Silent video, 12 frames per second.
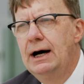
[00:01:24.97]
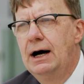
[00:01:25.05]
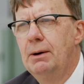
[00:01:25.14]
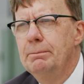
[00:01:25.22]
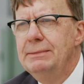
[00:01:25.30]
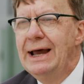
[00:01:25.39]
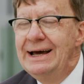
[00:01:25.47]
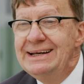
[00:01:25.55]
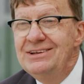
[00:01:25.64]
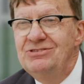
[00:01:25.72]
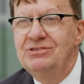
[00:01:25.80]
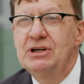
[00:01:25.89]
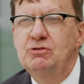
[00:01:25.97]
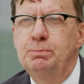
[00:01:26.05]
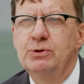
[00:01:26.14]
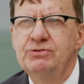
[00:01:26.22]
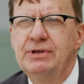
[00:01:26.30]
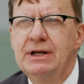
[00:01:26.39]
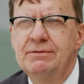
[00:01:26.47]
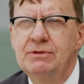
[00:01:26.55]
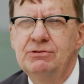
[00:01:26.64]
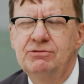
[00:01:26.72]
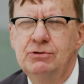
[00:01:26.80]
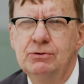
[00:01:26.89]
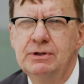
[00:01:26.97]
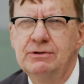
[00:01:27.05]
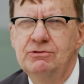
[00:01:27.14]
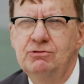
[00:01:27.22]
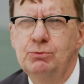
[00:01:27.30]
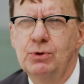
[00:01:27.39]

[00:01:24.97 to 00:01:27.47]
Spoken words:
96% of the students